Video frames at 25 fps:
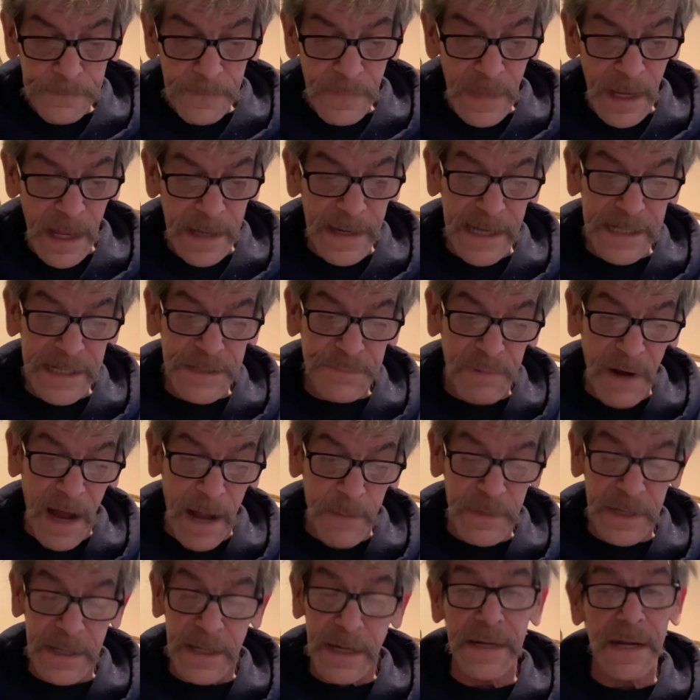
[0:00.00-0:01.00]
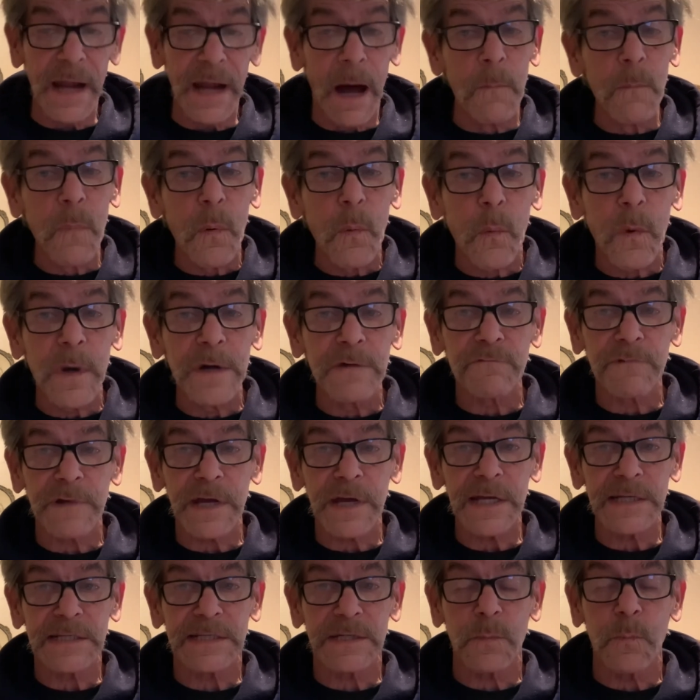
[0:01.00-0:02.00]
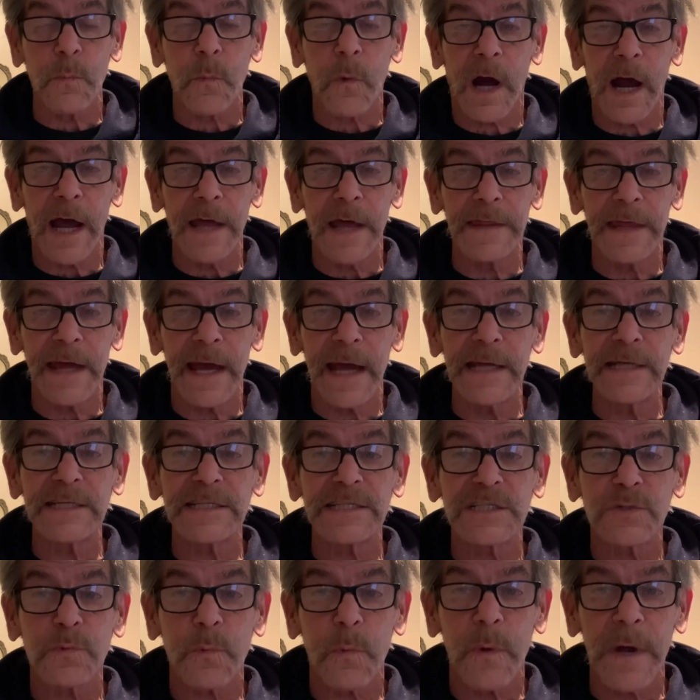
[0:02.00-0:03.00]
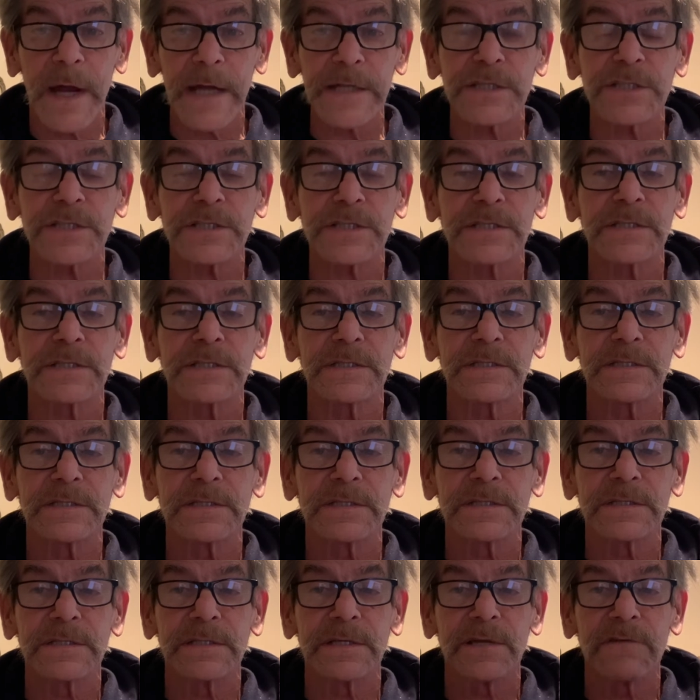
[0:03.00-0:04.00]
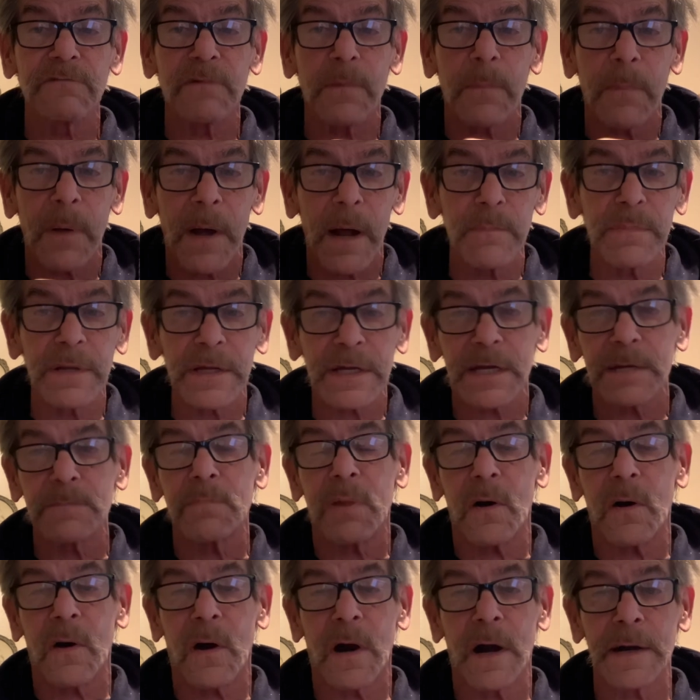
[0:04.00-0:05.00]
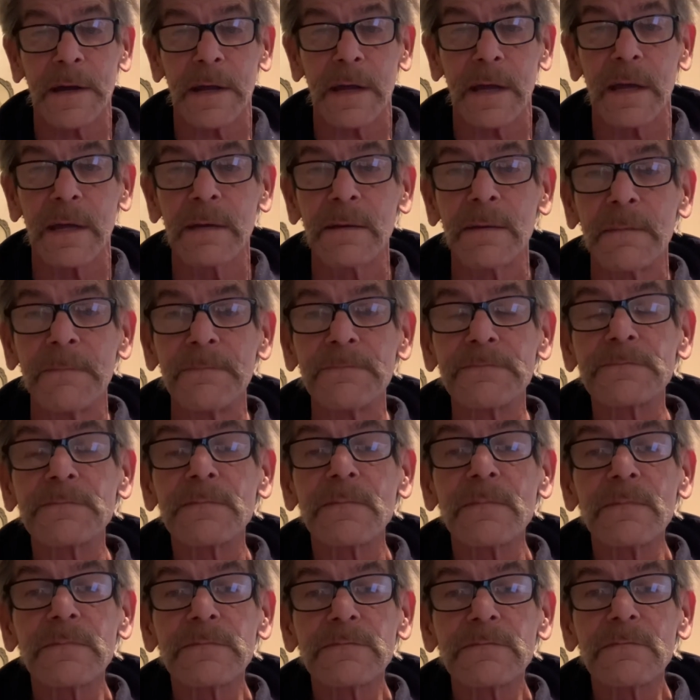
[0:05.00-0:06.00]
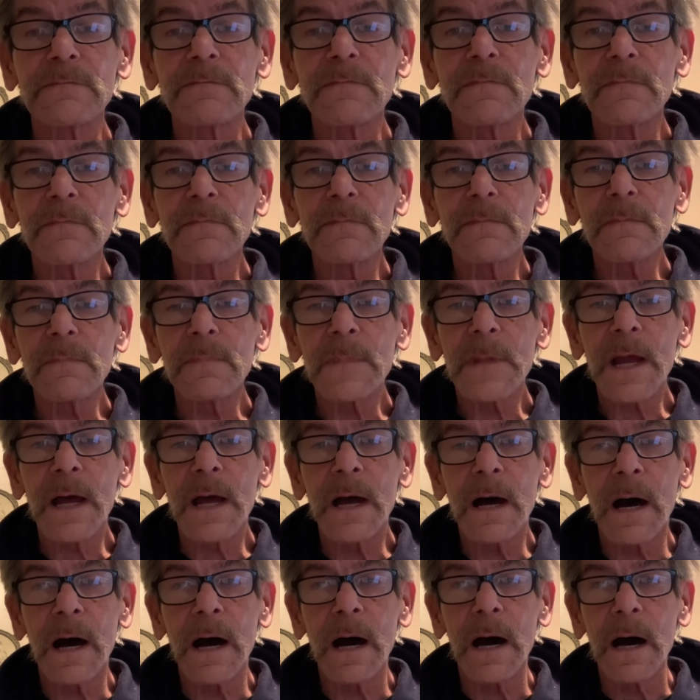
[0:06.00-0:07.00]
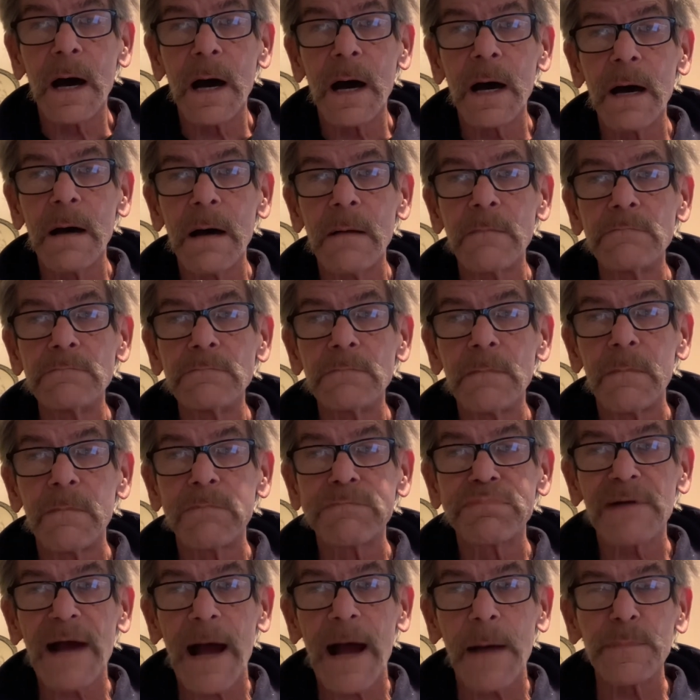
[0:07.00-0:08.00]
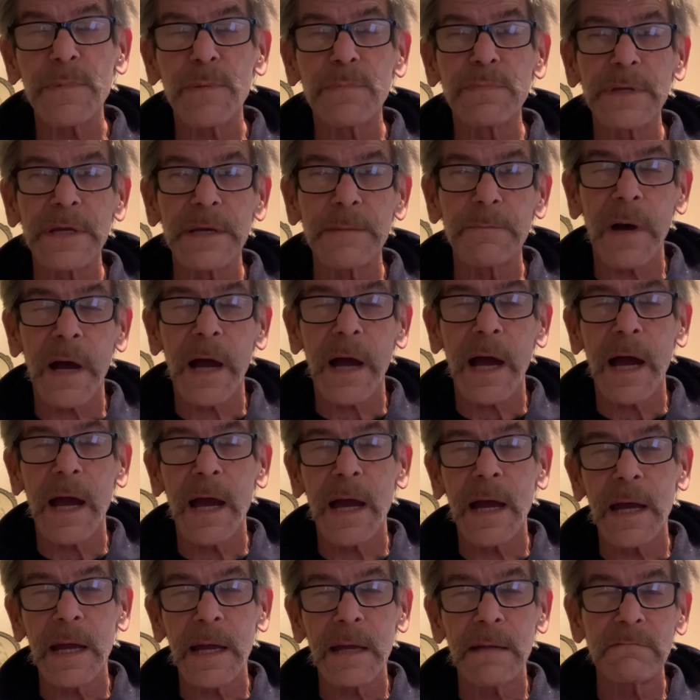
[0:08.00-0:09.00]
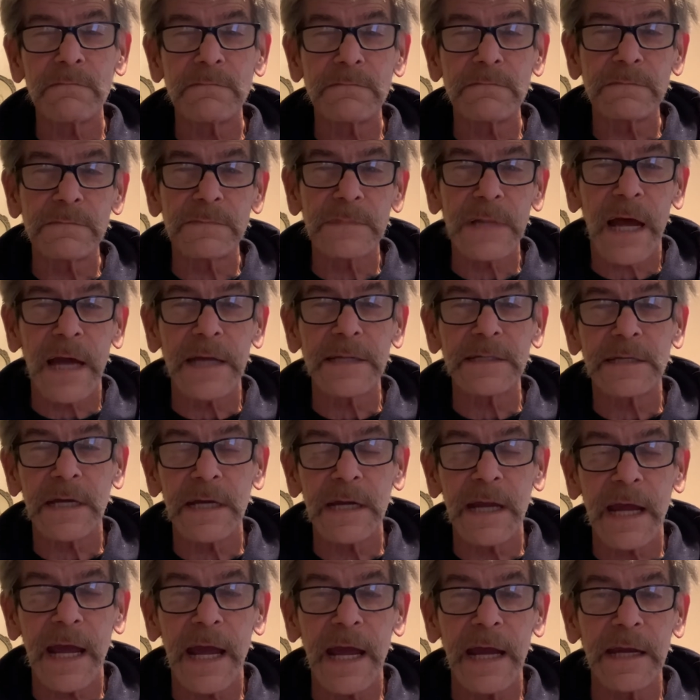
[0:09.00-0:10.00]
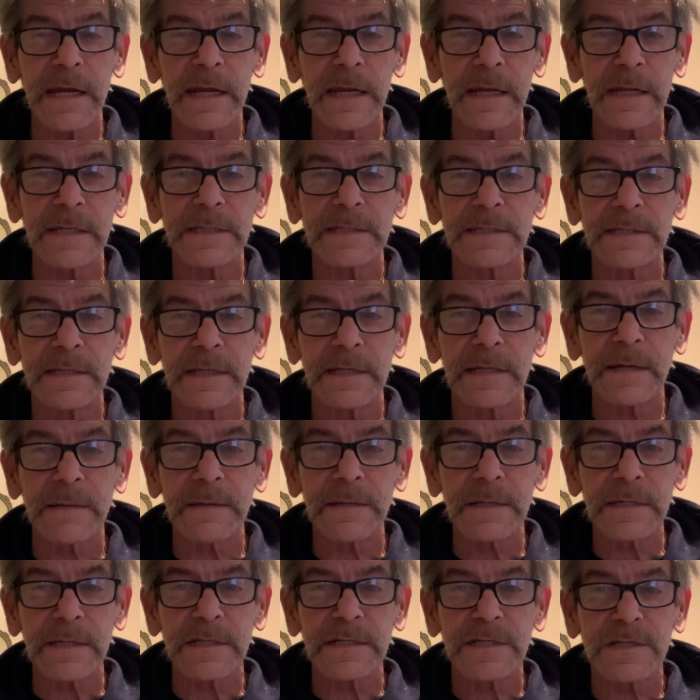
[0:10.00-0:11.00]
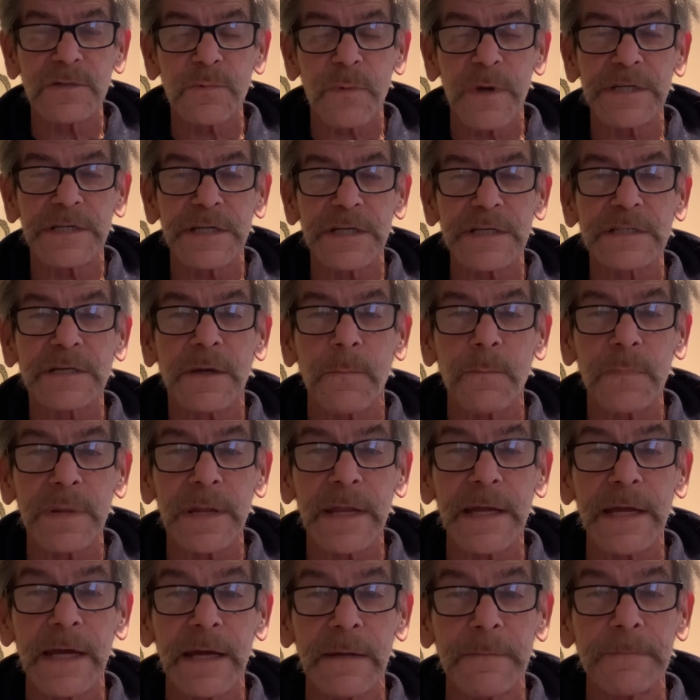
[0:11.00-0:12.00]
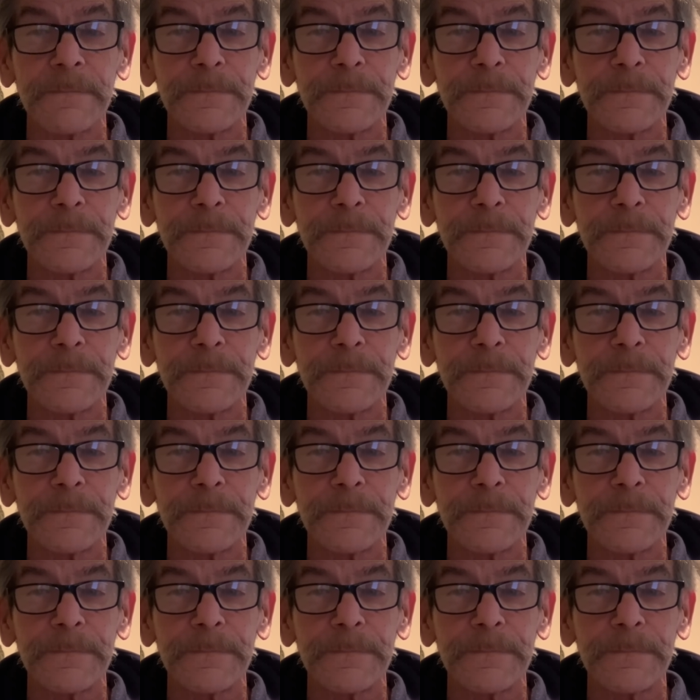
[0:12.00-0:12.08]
And that's probably the number one reason why they switched to the Republican Party. Probably by 1980, the switch is complete.